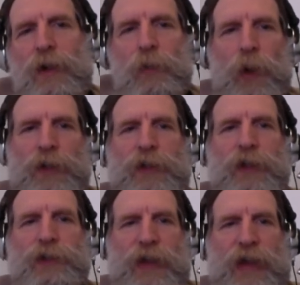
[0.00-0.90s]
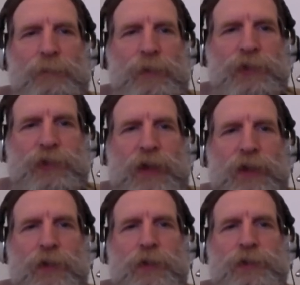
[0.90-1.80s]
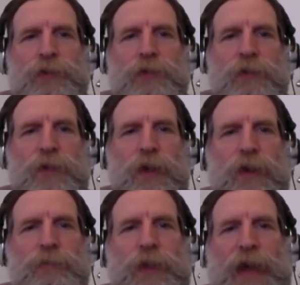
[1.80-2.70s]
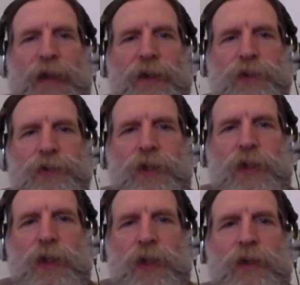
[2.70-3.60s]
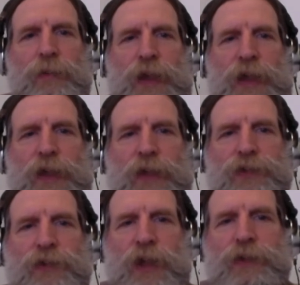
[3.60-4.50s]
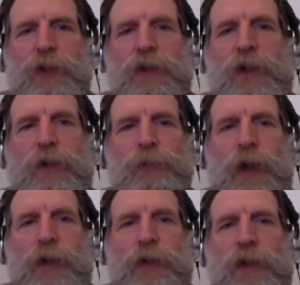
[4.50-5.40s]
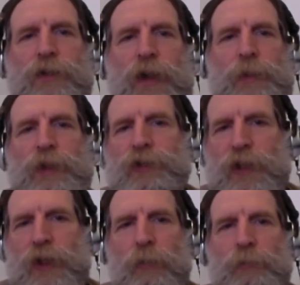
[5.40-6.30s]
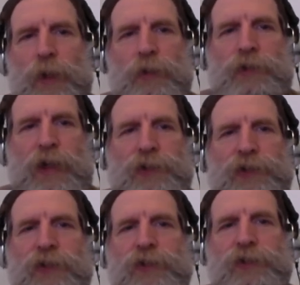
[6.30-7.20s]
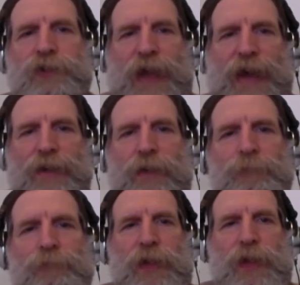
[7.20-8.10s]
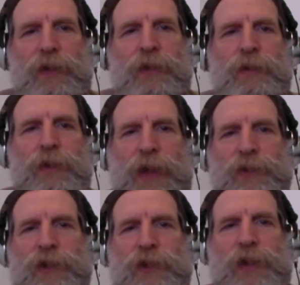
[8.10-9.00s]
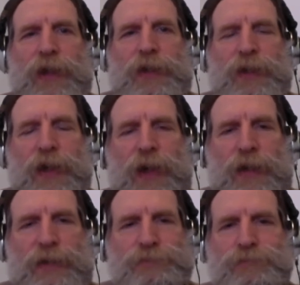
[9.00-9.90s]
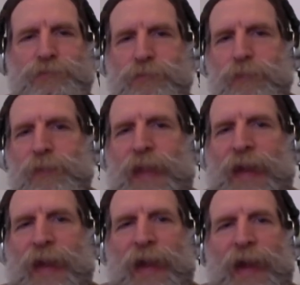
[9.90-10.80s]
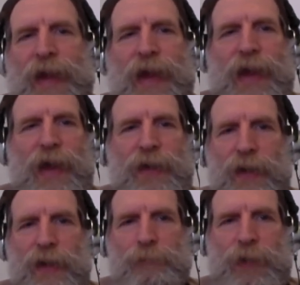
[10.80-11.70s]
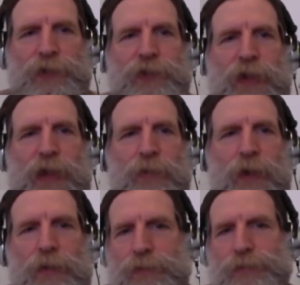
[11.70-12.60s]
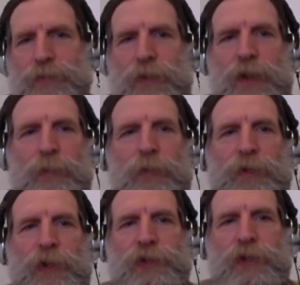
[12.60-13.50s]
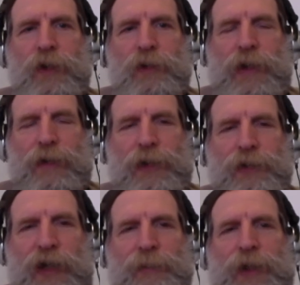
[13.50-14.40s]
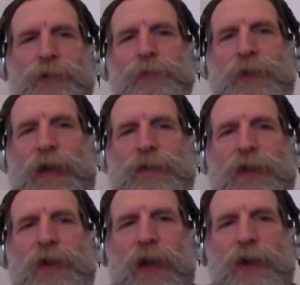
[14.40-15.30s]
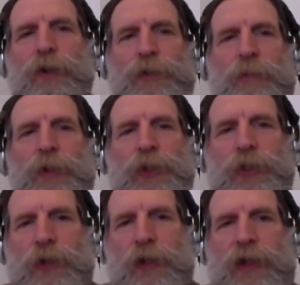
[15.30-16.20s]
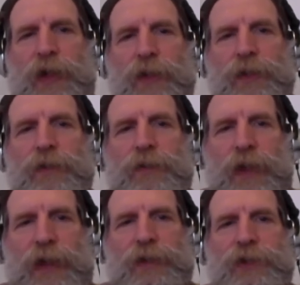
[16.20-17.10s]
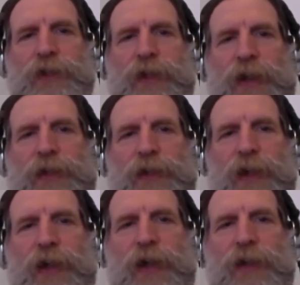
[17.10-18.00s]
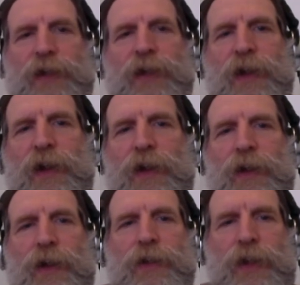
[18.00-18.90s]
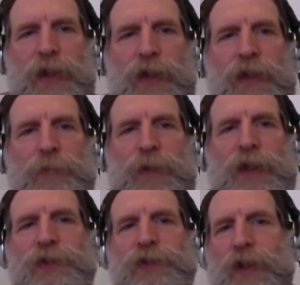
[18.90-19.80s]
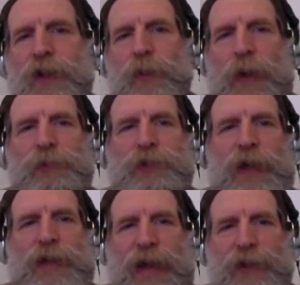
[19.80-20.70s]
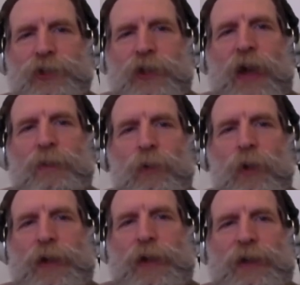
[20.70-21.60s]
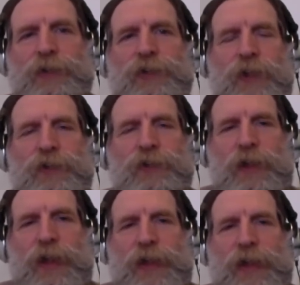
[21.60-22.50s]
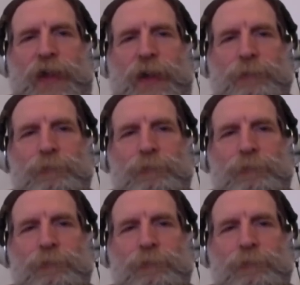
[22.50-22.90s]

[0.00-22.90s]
One of the examples I use of that is the Indie Media Center covering the WTO protests in Seattle in 1999. And in a piece that I wrote a number of years ago now, I talk about the fact that on November 30th, 1999, the Indie Media Center website actually got more hits than CNN.